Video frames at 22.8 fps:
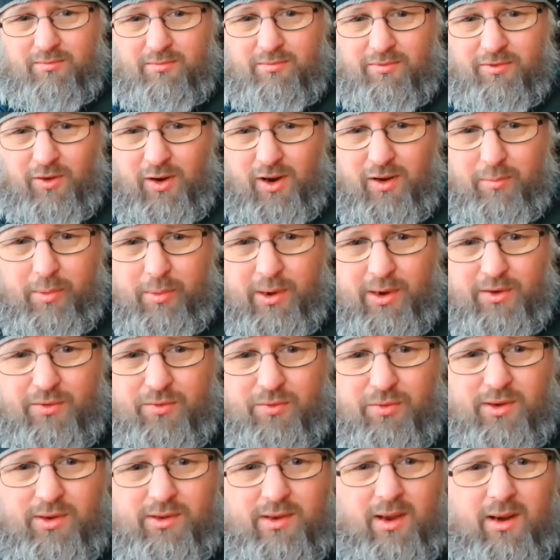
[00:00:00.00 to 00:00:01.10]
Five beers
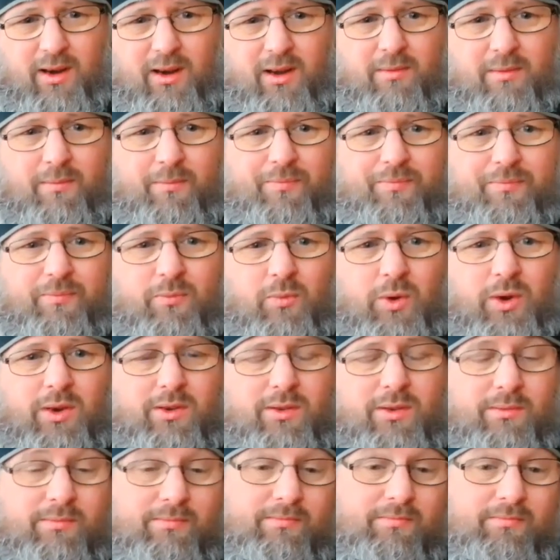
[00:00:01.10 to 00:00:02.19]
for a tenner,
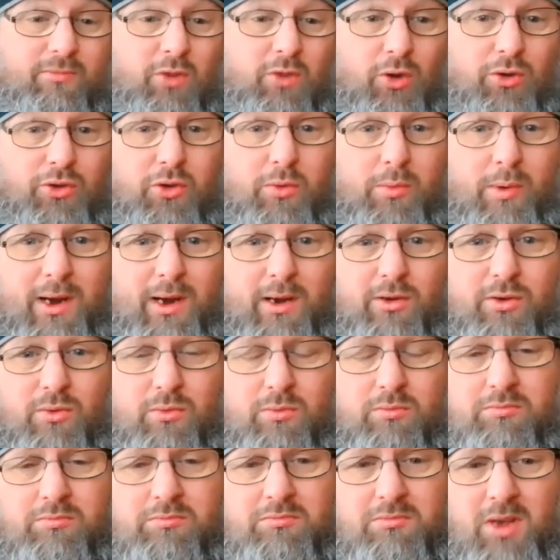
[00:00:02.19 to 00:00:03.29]
which not too bad at
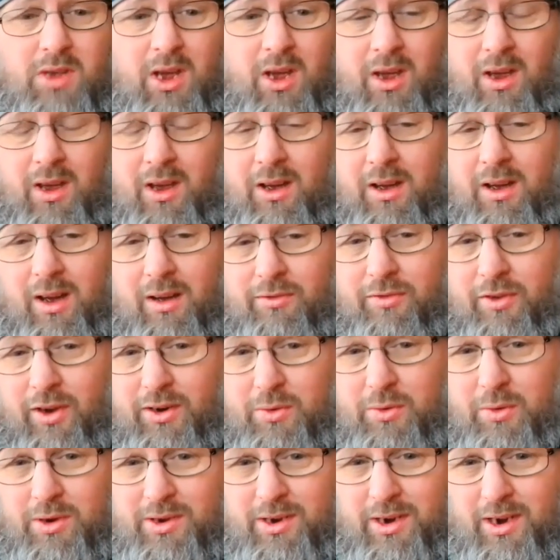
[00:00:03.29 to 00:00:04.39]
all.
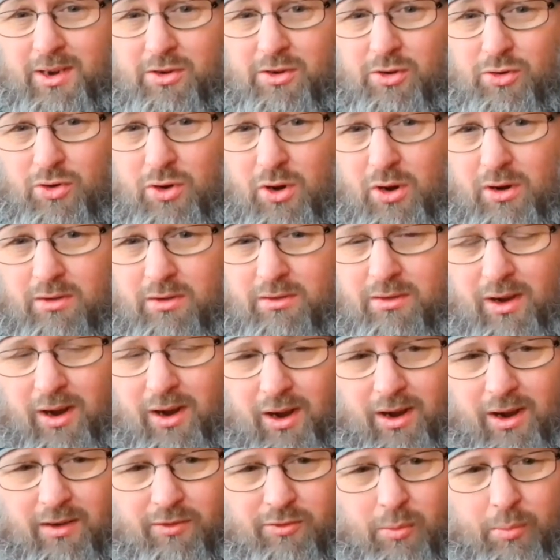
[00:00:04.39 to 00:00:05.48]
Thanks once again to Scott
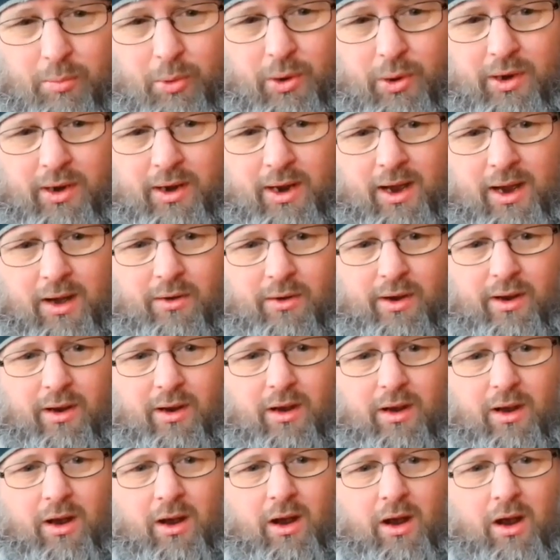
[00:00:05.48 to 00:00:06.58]
for putting it out
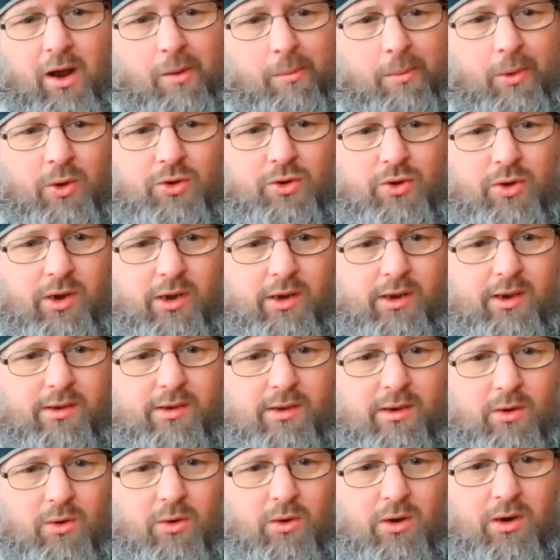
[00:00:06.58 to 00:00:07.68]
there. I hope you enjoyed
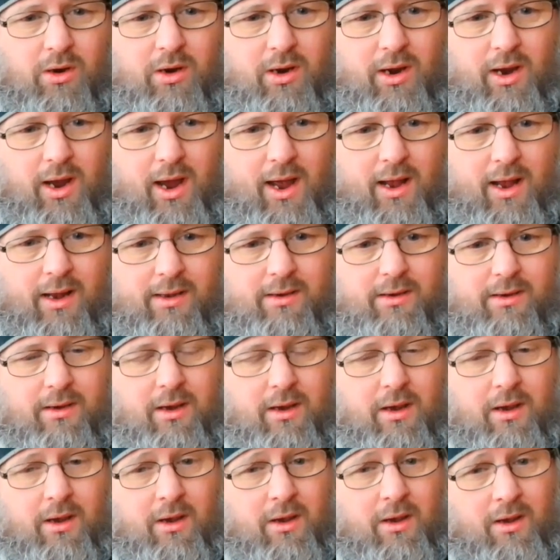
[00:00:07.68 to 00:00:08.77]
this little look at
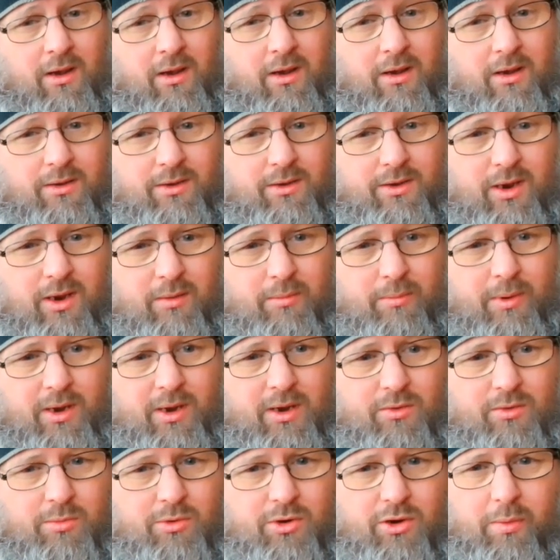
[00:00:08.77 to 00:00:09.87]
cheap
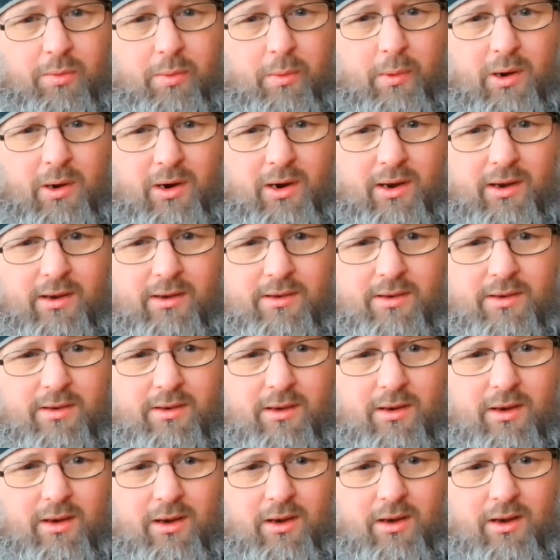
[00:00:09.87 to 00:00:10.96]
beers from supermarkets,
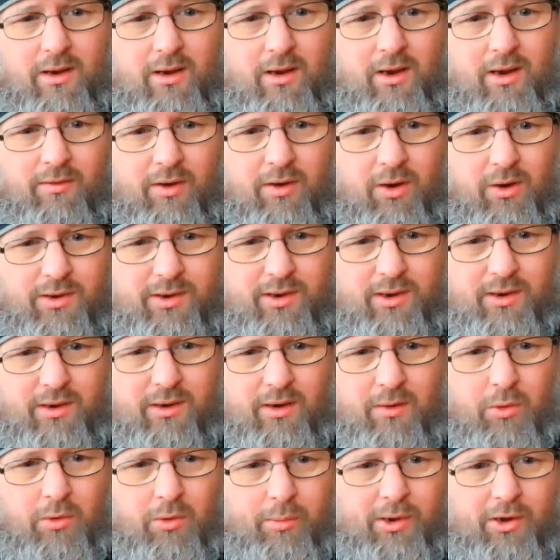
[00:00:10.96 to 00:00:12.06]
even though I said
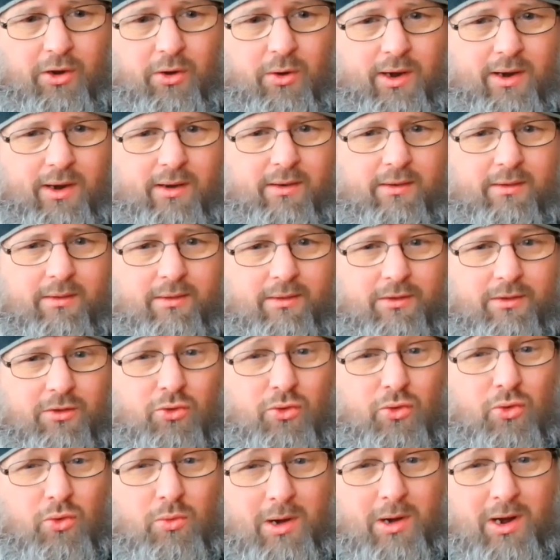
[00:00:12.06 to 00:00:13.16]
I wouldn't be doing it
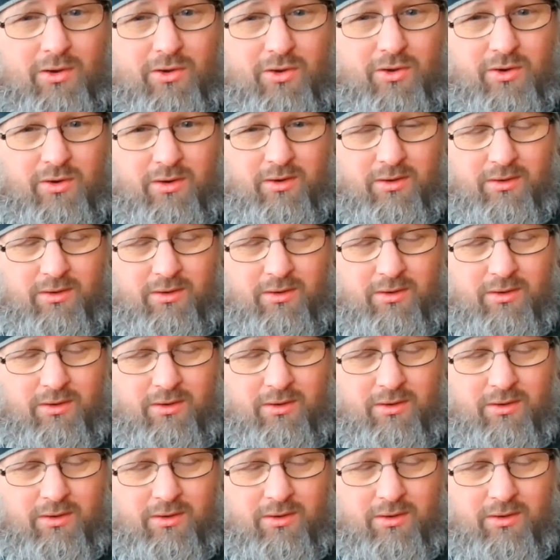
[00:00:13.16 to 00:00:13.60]
too much.